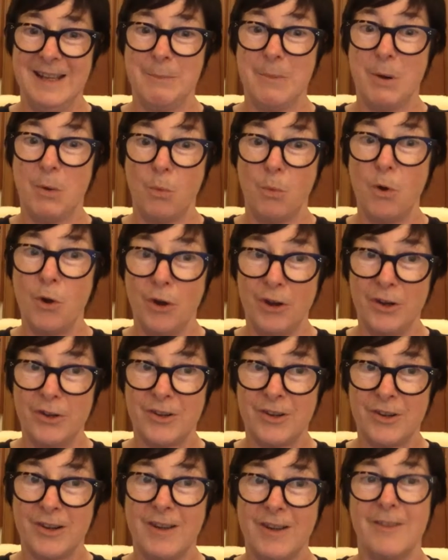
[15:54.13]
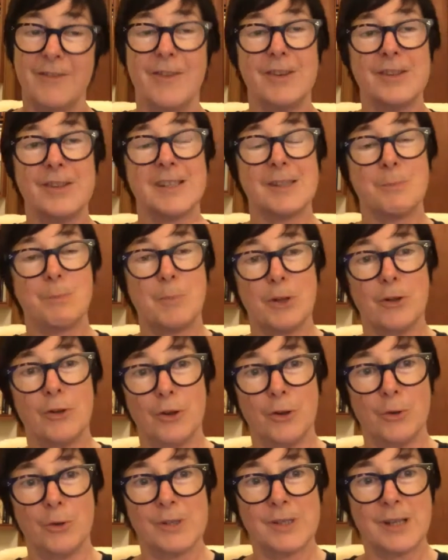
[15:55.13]
but worked, versus Bill,
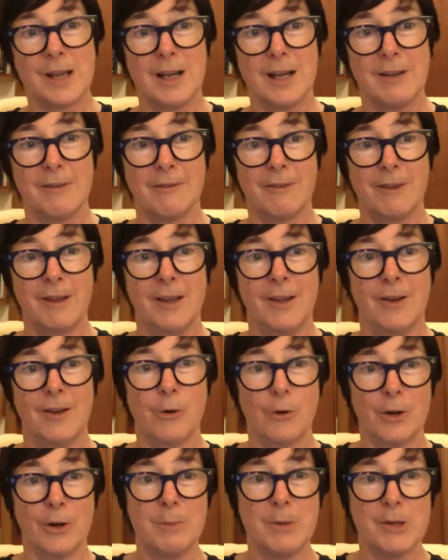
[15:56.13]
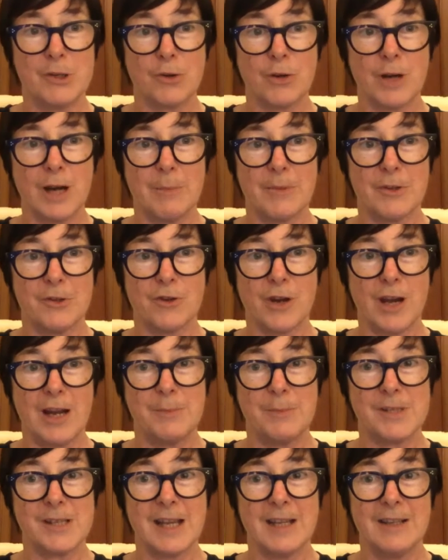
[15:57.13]
who was kind of already measuring up the
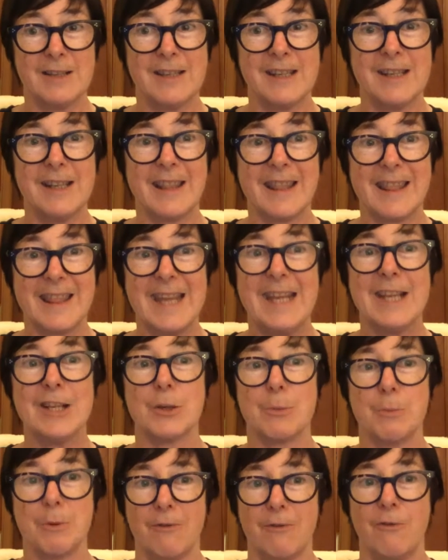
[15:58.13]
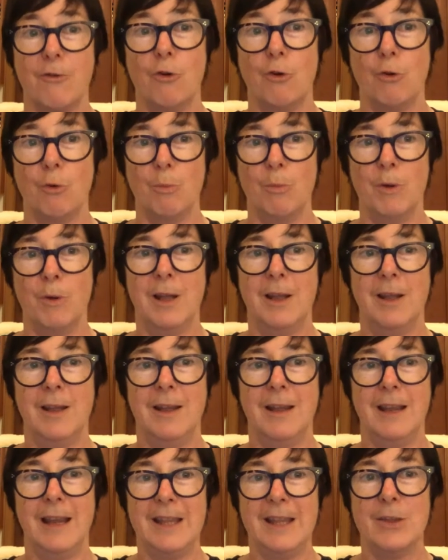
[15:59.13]
drapes and didn't think to perform
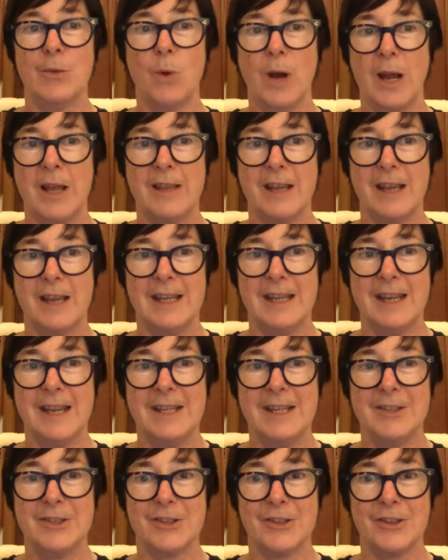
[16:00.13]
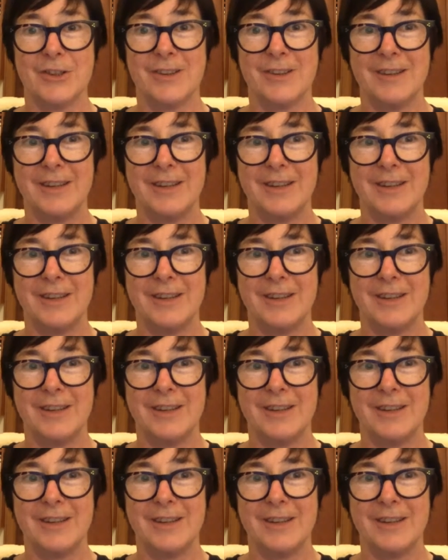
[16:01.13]
in the way that he needed to.